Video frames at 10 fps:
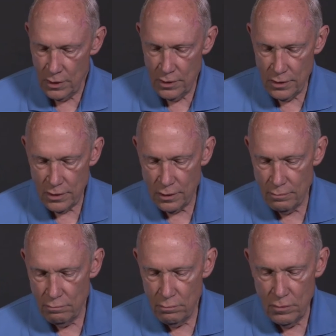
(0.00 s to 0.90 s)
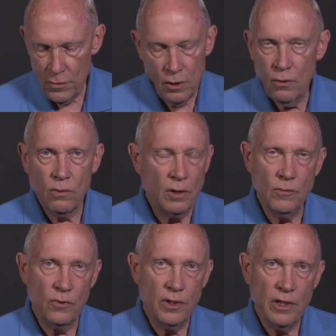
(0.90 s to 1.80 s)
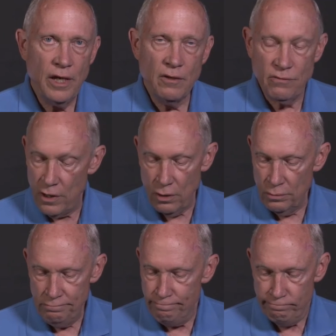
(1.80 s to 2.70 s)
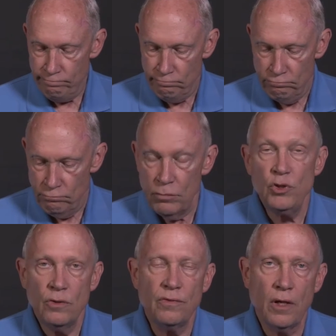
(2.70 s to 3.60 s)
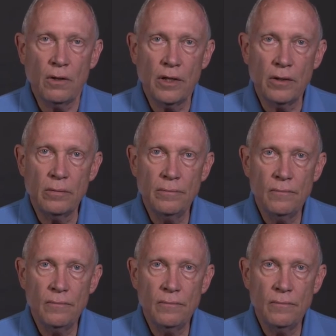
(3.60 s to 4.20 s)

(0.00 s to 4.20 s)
And Jesus said, where I'm going you can't follow, but you'll follow later.